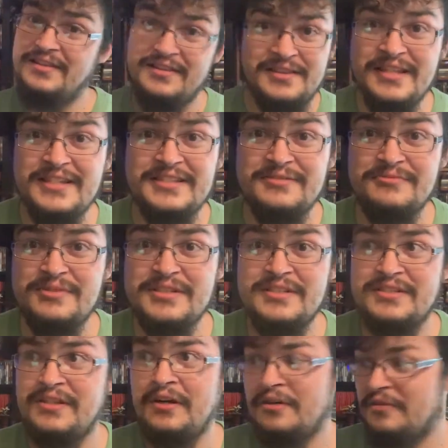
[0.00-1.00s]
This
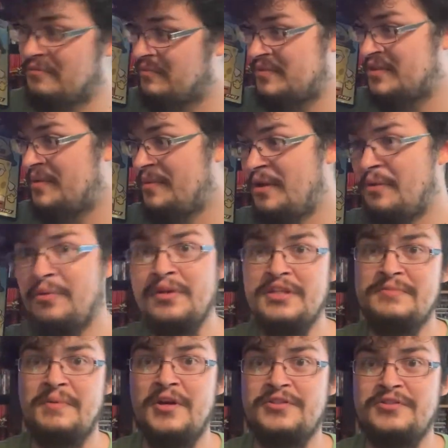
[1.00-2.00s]
was something really
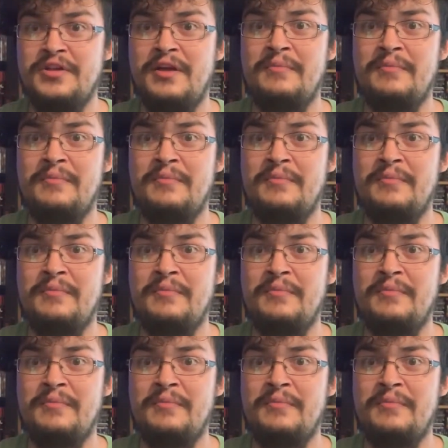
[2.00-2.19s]
special.